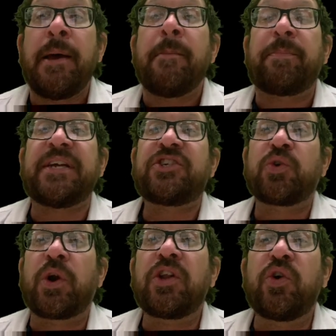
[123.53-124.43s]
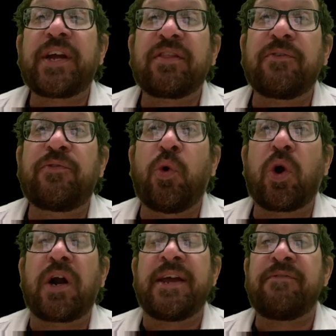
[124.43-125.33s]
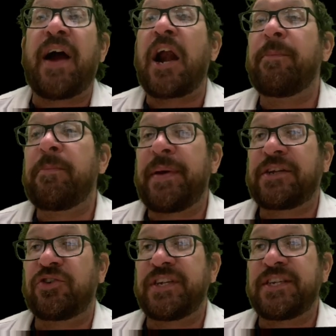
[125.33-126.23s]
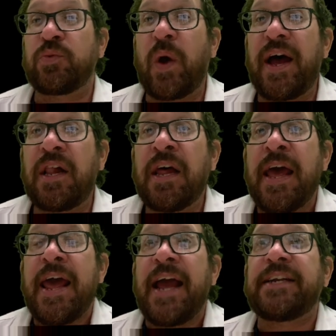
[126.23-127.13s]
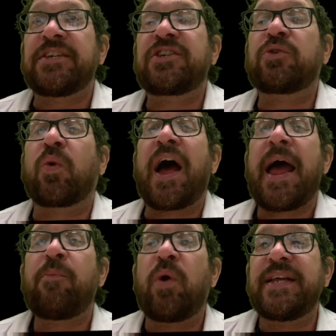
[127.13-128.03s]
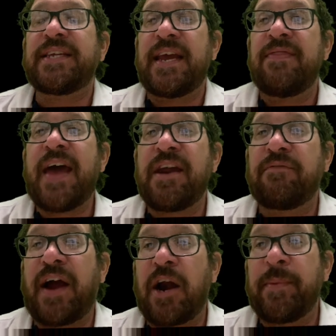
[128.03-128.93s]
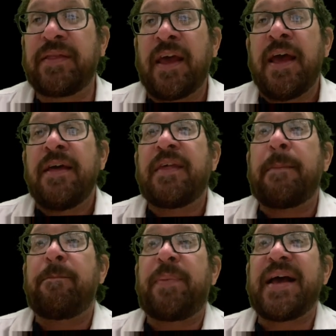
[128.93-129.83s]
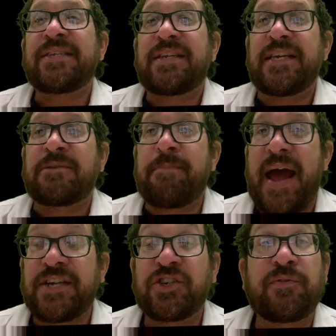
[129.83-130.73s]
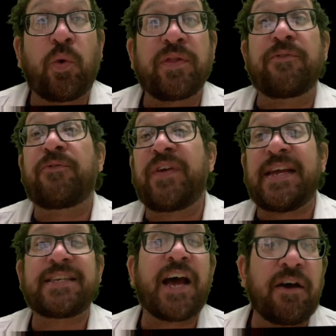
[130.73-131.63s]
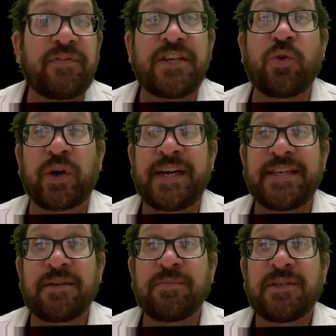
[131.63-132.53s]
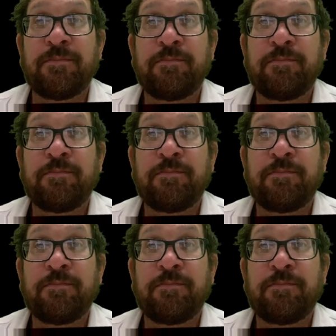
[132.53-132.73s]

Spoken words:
Be sure to look at the 4 environment pictures as well and describe what is in that environment that best is matched for the feet of these organisms.